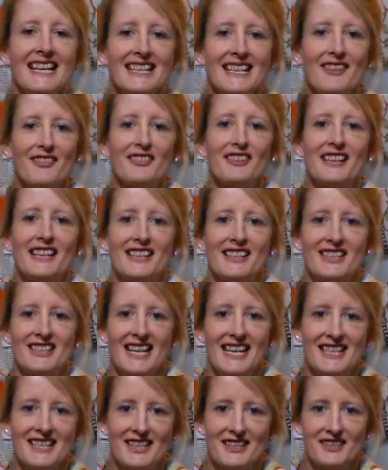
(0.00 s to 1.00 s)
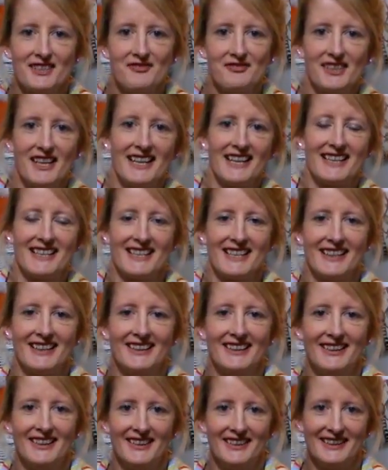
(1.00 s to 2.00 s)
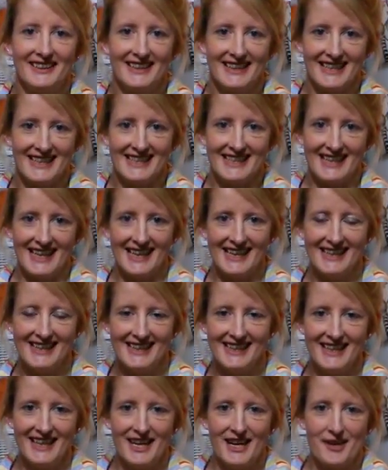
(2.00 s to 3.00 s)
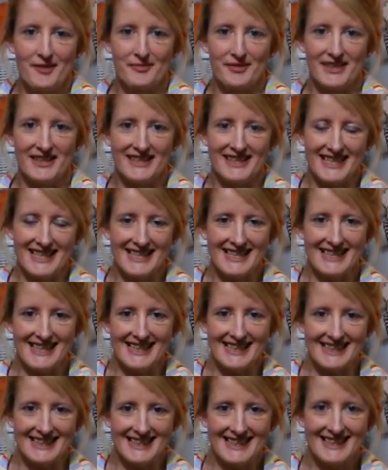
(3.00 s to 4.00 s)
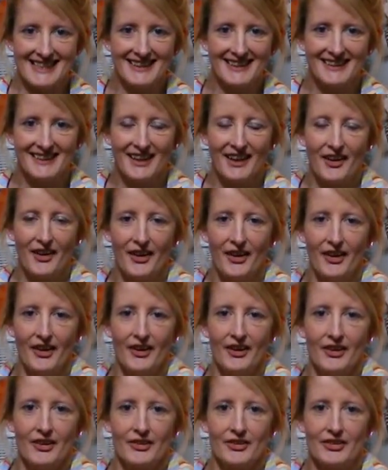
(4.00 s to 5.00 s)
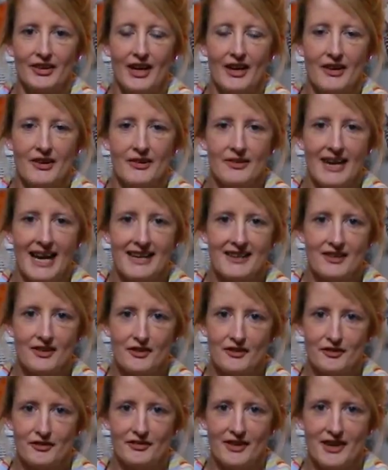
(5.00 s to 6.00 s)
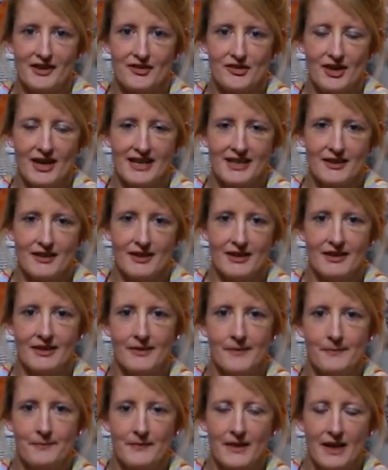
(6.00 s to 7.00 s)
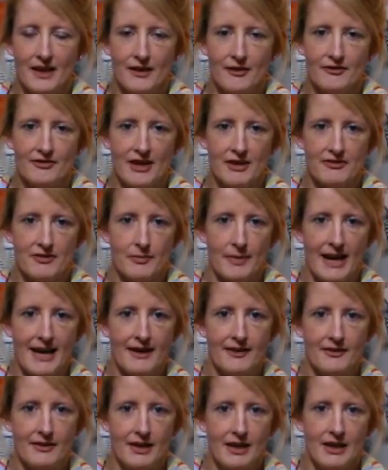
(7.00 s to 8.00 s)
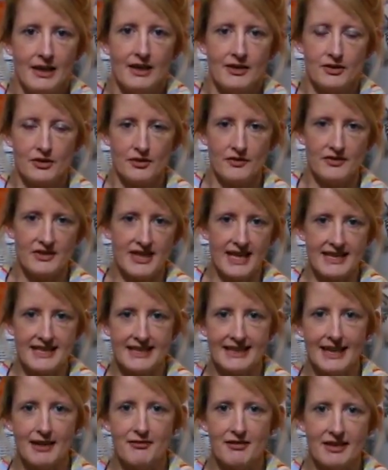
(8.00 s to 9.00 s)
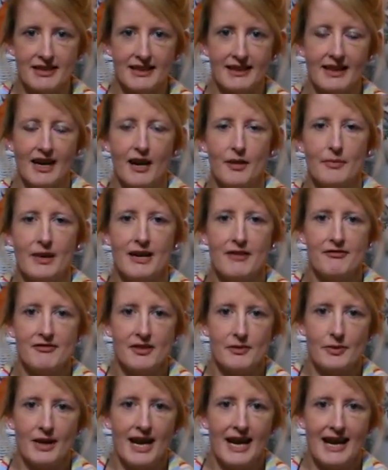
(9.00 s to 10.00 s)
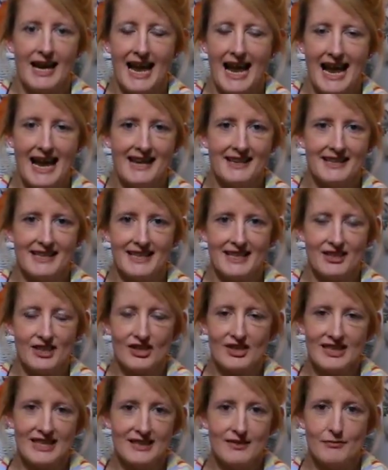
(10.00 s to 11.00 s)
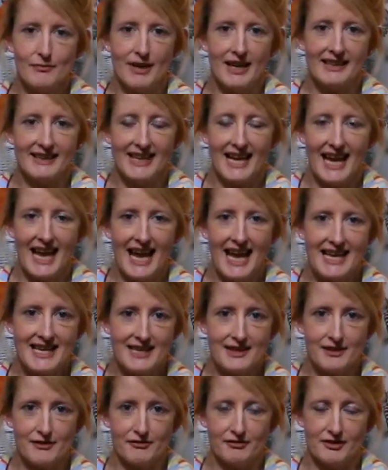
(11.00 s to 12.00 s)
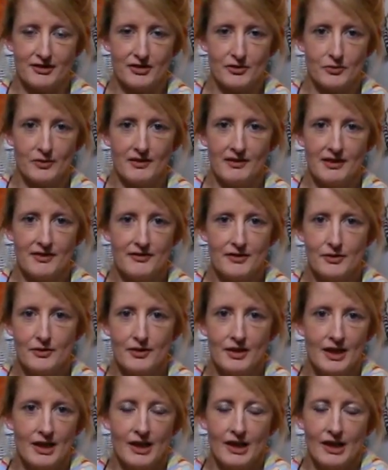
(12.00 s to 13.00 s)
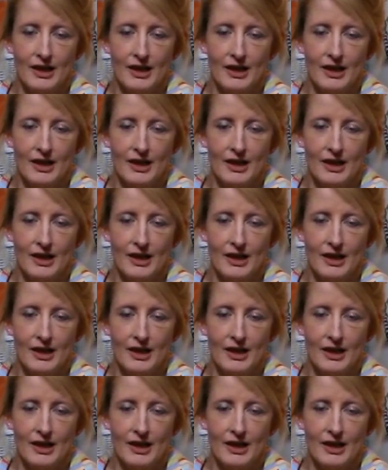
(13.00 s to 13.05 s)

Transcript: Definitely shed some light on the proceedings. So I had a lot of fun trying to faff about sort of setting everything up everywhere, and it just didn't make any difference. Wherever